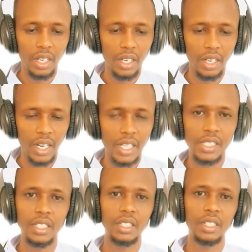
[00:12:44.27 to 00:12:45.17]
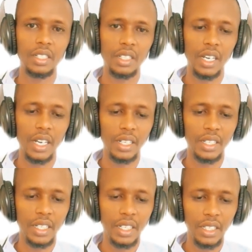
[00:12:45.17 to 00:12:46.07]
asset and
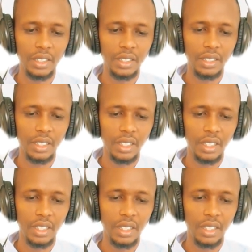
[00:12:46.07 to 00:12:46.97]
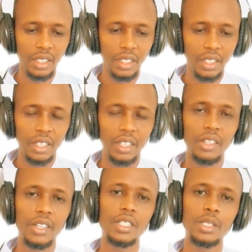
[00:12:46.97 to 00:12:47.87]
credit
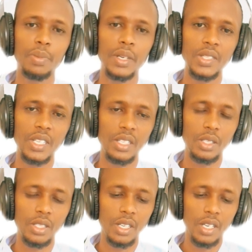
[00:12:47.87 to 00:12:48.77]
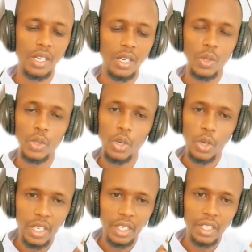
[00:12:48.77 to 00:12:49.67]
the expenses. The
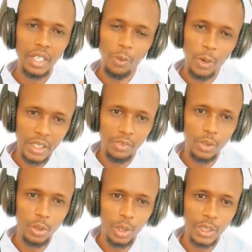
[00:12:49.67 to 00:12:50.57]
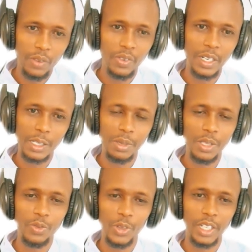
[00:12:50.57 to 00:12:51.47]
only, what if you don't have an expense
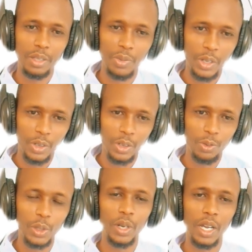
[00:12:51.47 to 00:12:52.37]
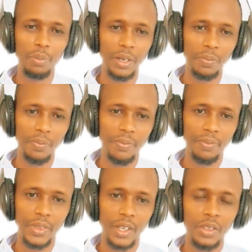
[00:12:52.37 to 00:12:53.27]
for that period? What will happen?
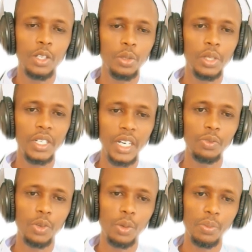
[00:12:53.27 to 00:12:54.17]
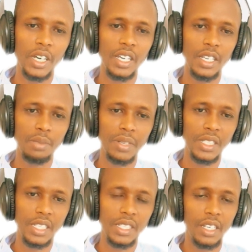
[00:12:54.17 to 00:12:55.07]
Then you deduct from the other
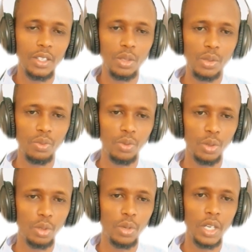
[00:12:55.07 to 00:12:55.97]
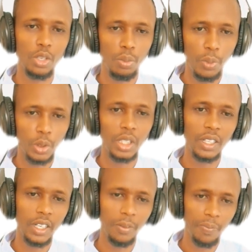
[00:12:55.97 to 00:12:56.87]
expenses like use of goods, where you putting
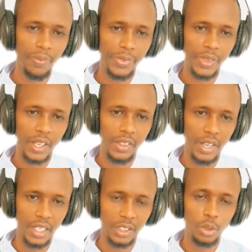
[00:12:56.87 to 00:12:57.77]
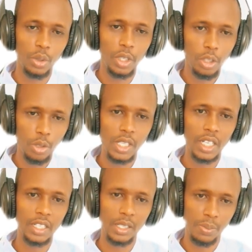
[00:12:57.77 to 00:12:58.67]
that you reduce
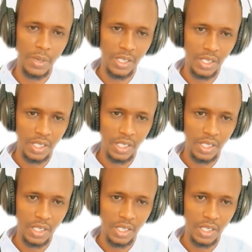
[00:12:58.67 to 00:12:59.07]
that expense,